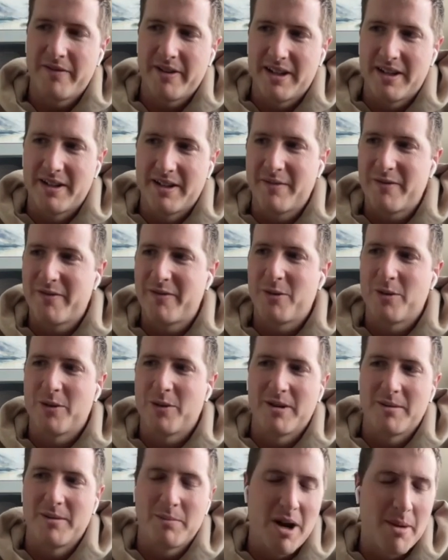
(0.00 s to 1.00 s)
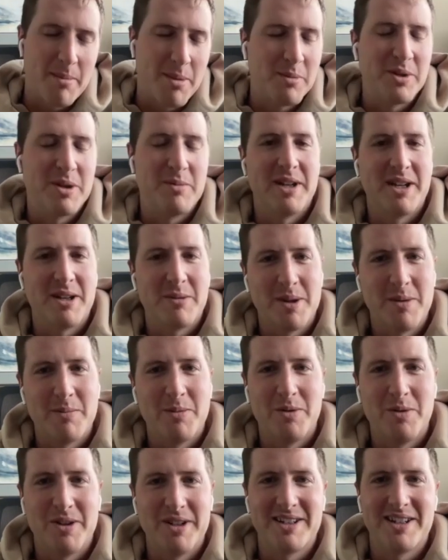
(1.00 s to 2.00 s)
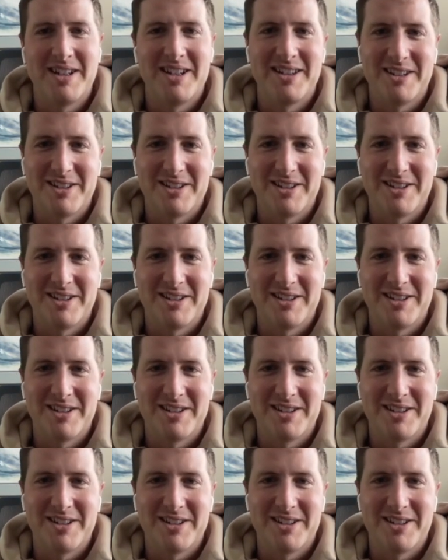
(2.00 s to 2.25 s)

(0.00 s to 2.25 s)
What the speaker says: and for probably many people listening,